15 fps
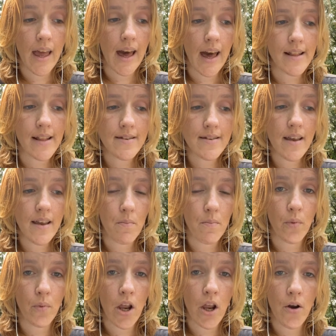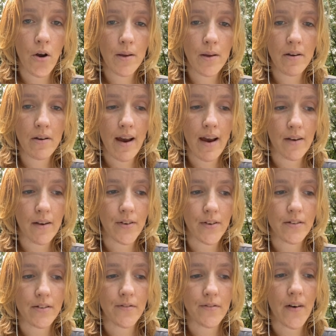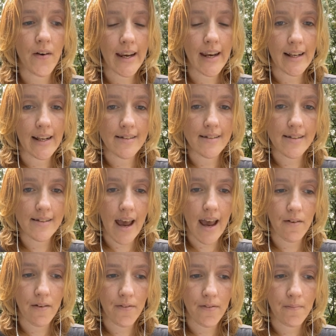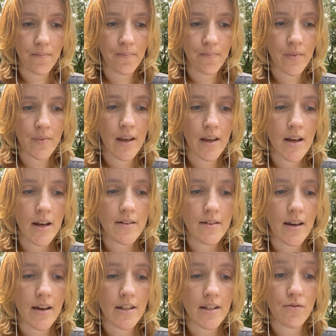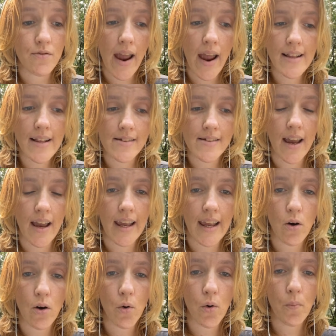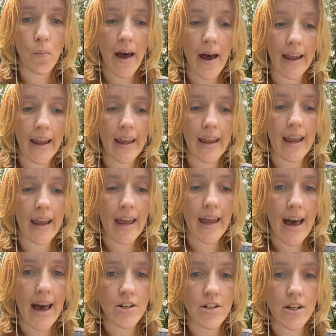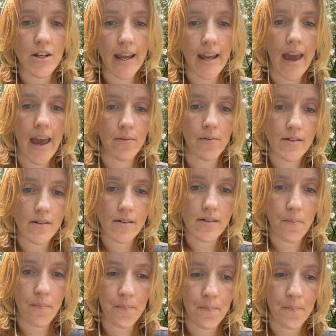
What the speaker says: And some will only be relevant to finance staff, such as reconciling all bank and cash accounts.